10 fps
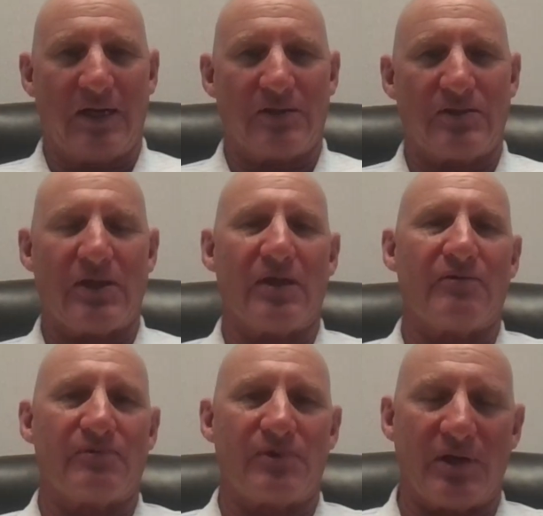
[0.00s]
to
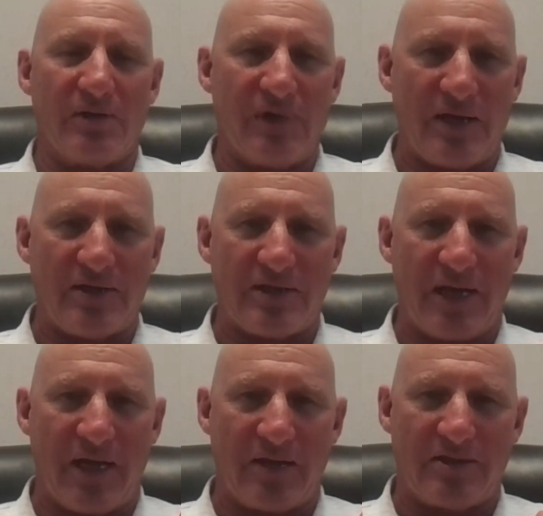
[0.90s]
give that
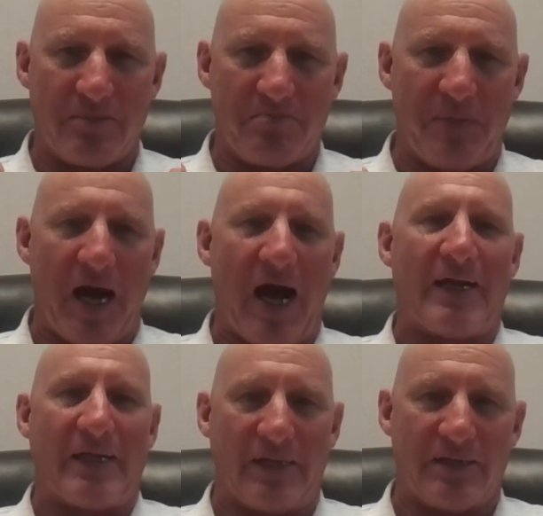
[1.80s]
sand some
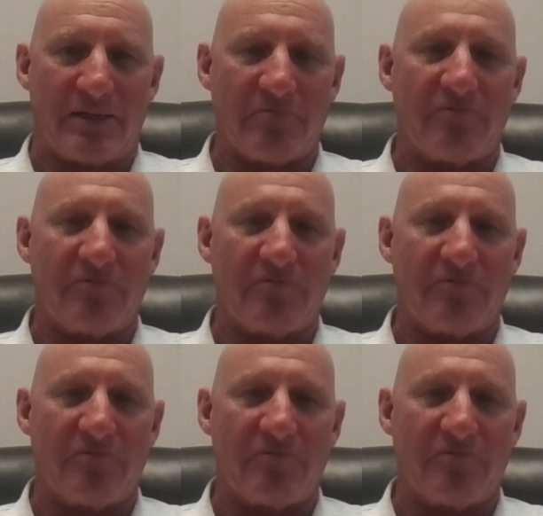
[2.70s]
body and some